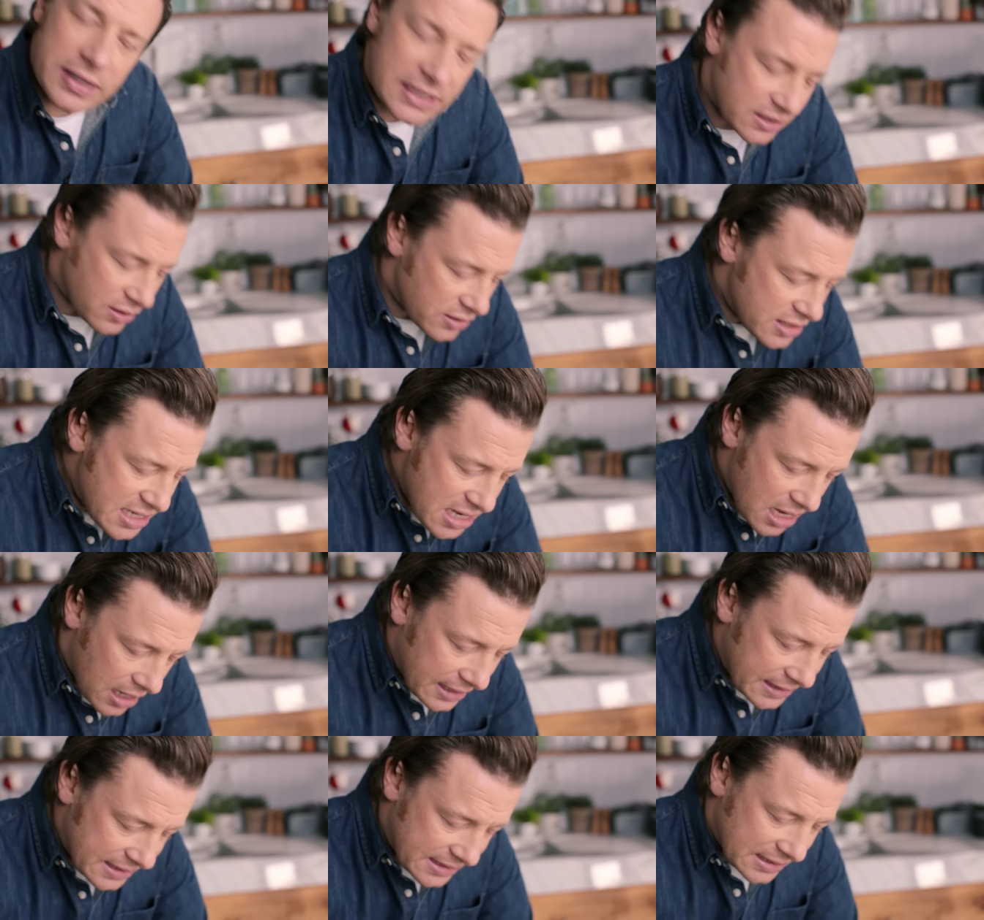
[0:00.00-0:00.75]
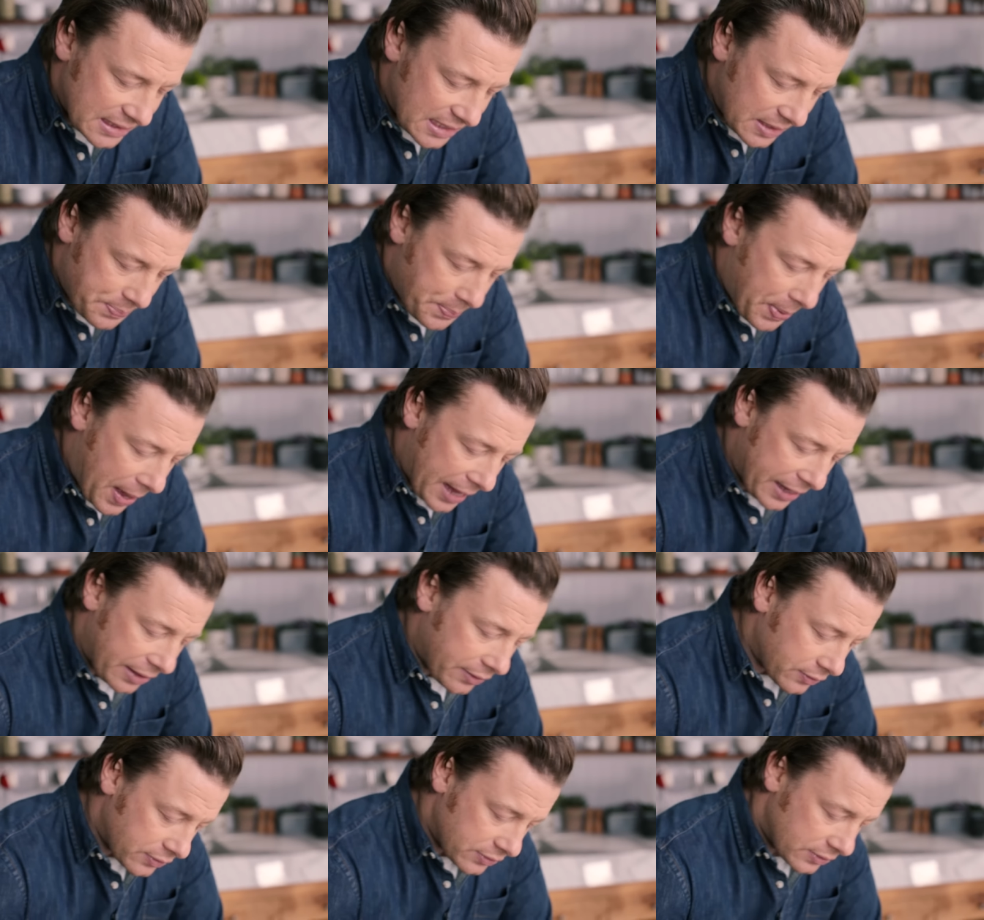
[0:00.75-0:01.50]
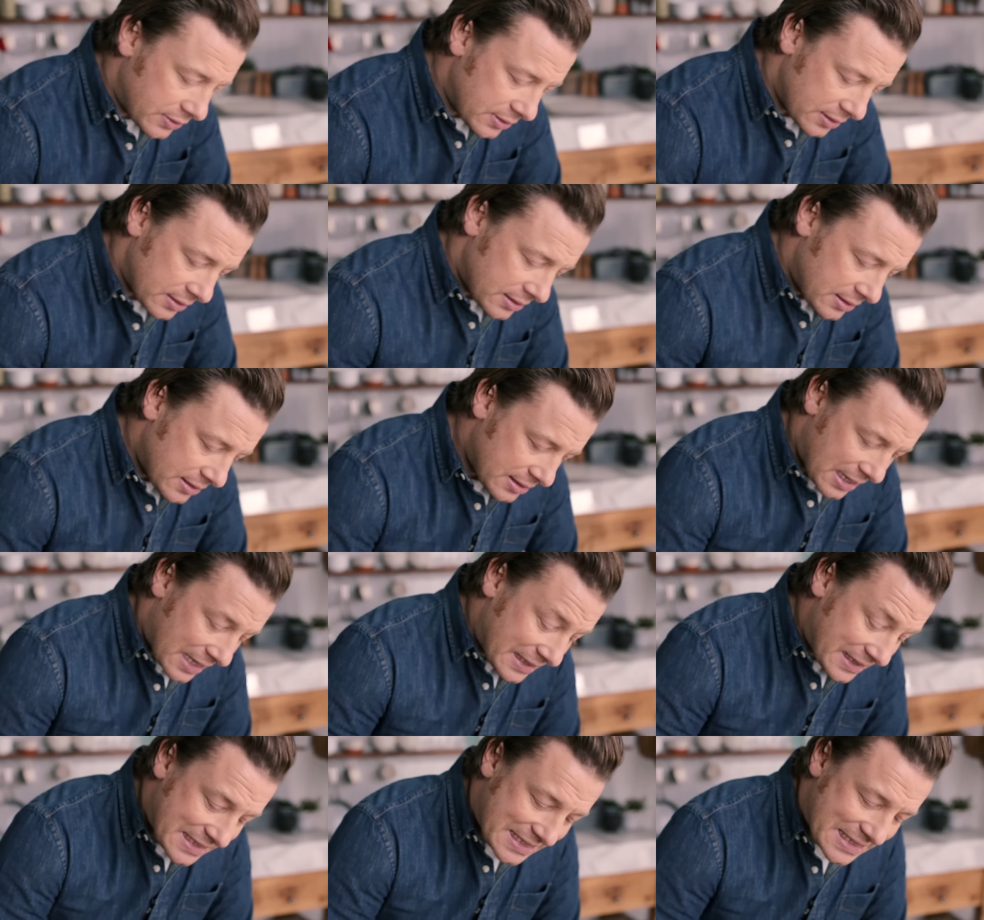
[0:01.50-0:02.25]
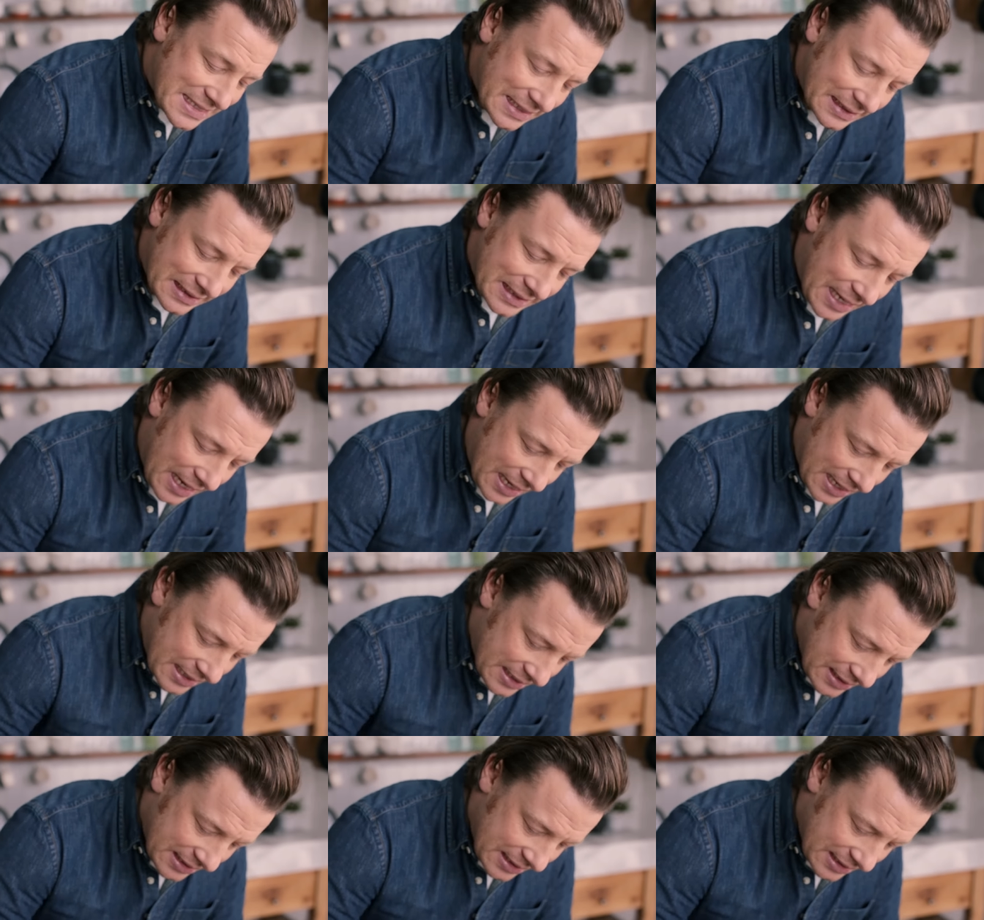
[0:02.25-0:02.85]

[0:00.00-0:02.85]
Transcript: when it's gone nice and pale and silky.